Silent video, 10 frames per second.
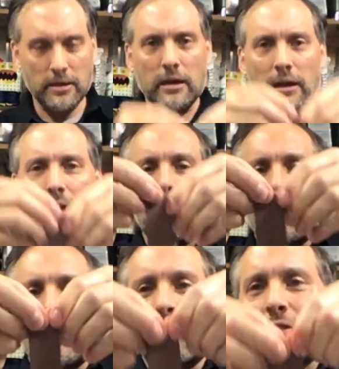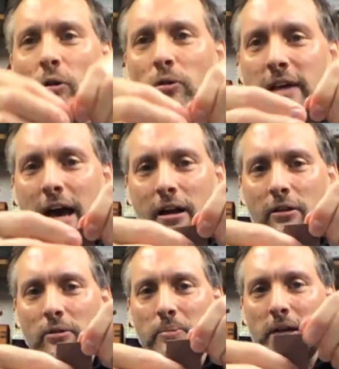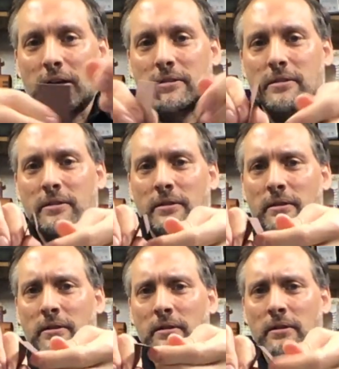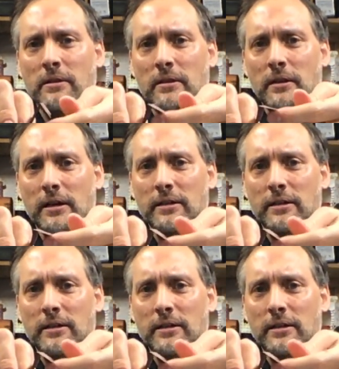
And again, I'm going to fold down a little piece like